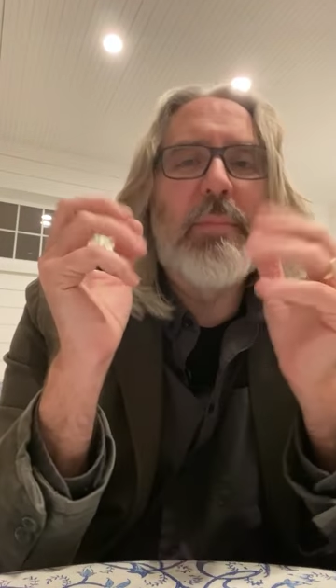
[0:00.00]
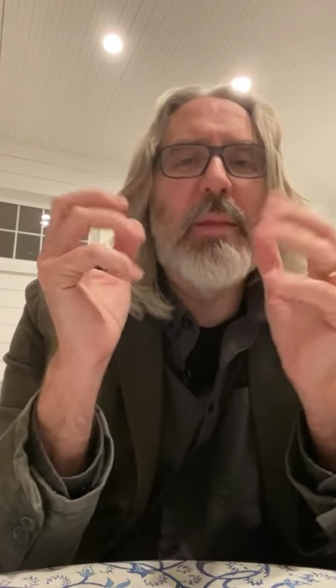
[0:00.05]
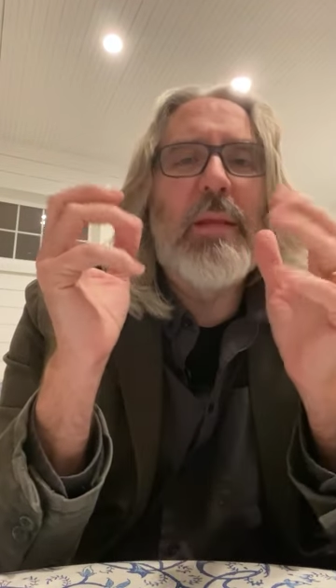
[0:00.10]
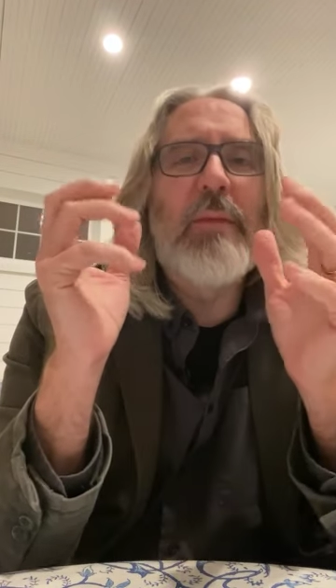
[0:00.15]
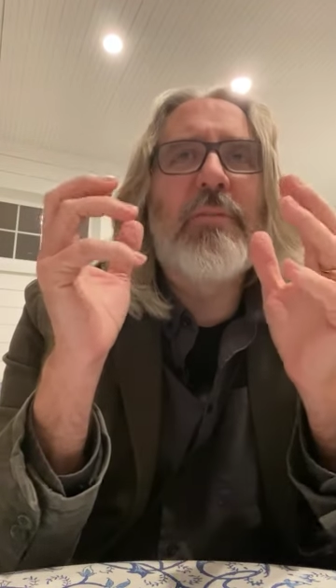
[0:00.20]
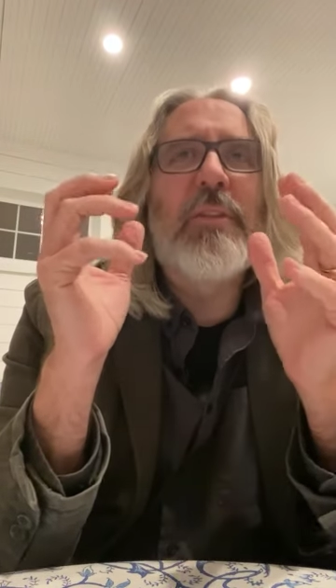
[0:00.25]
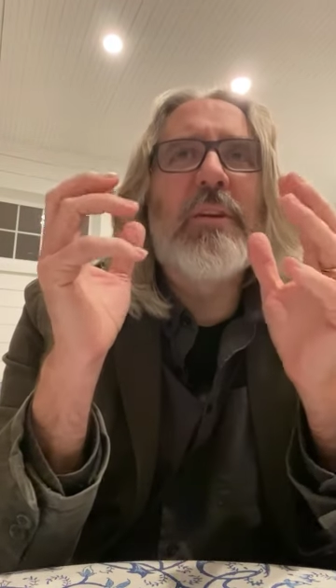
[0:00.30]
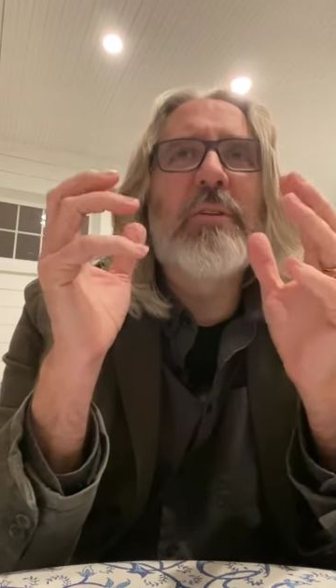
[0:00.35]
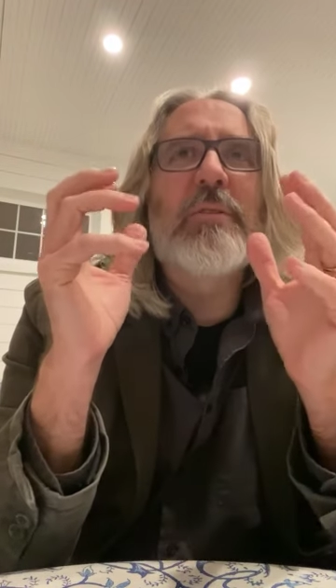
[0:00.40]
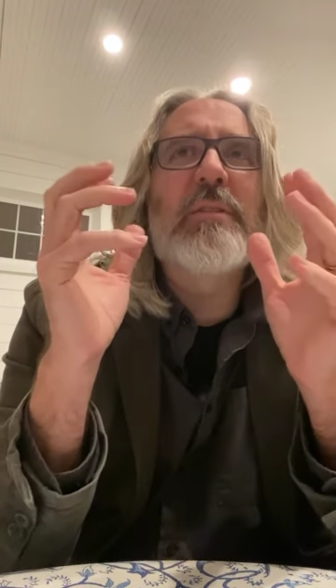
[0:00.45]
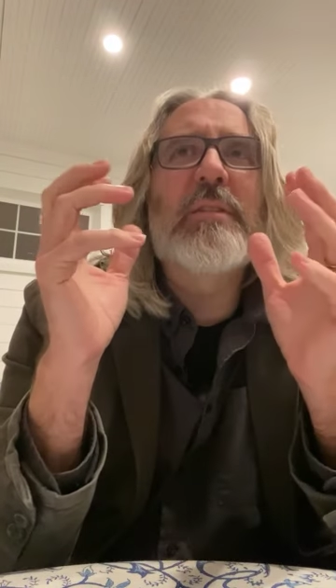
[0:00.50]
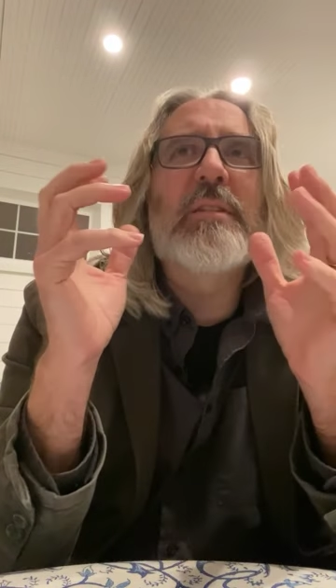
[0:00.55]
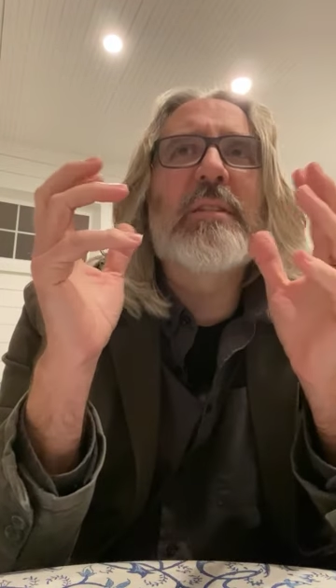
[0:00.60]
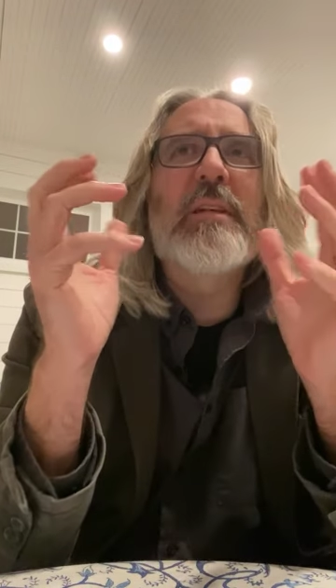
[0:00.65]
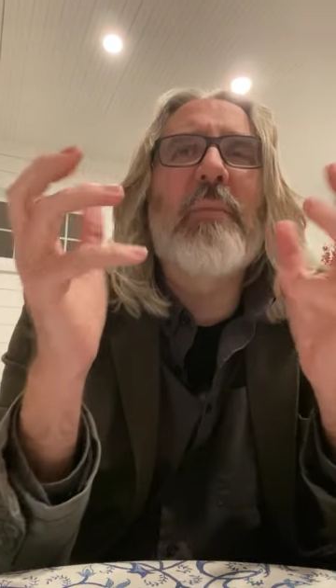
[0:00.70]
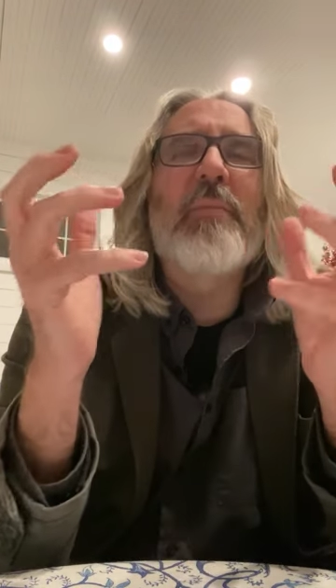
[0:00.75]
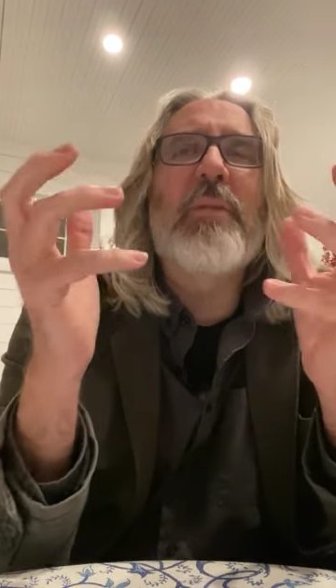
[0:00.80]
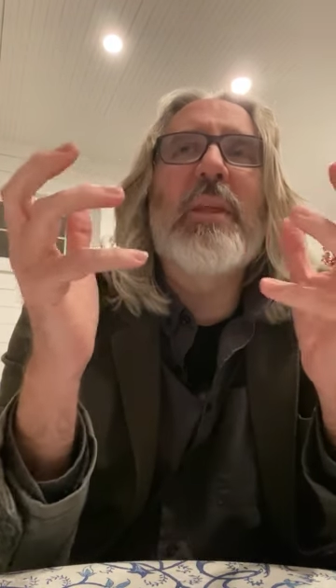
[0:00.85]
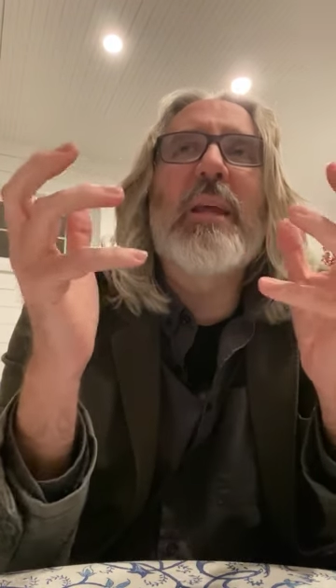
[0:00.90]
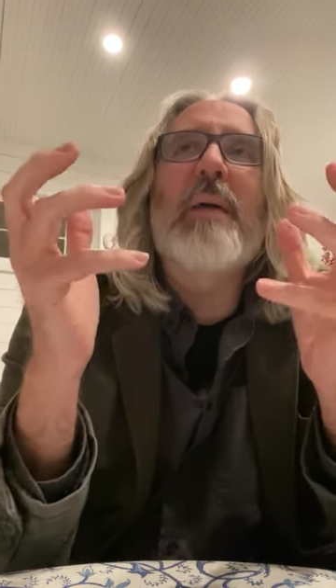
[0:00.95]
if there's
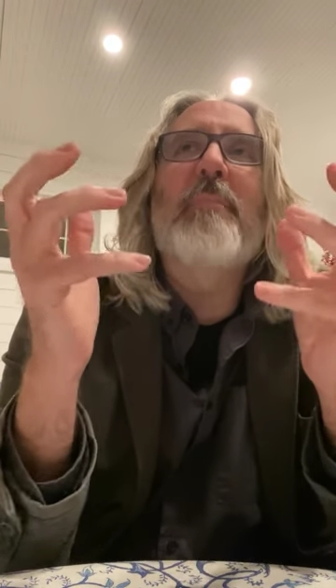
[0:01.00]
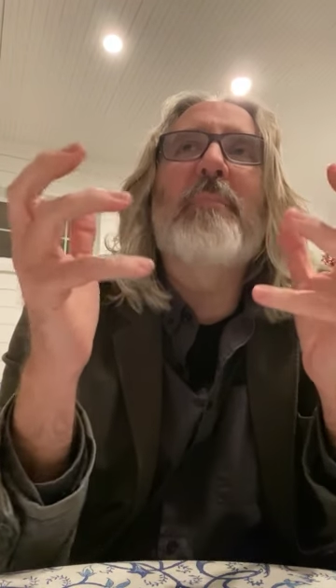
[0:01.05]
something